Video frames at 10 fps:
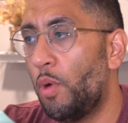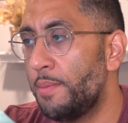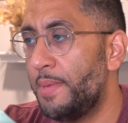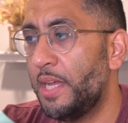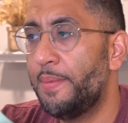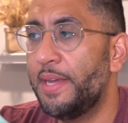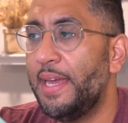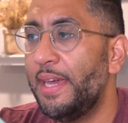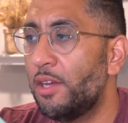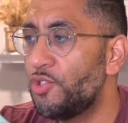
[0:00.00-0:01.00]
1 megabyte,
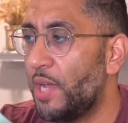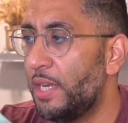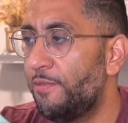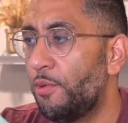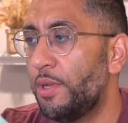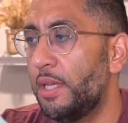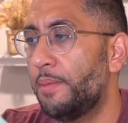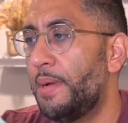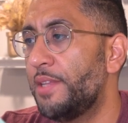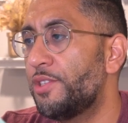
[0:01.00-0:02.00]
884
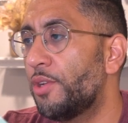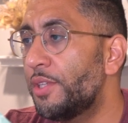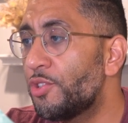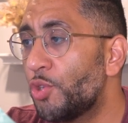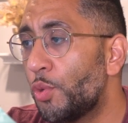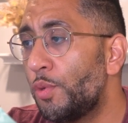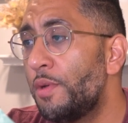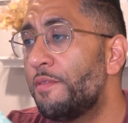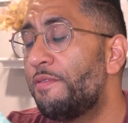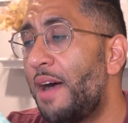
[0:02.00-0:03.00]
kilobytes. Look at the
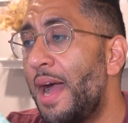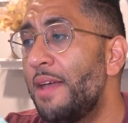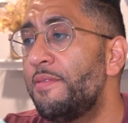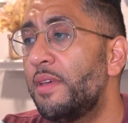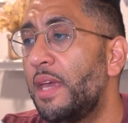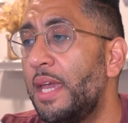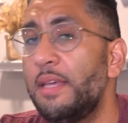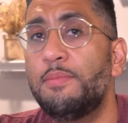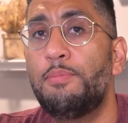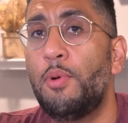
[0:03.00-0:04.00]
total,
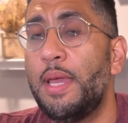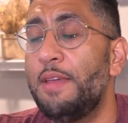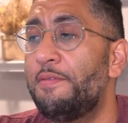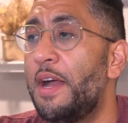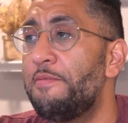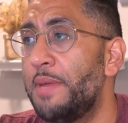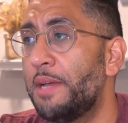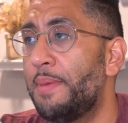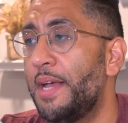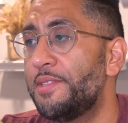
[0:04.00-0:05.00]
58.85
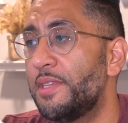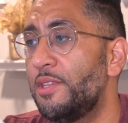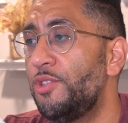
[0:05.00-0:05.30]
megabytes.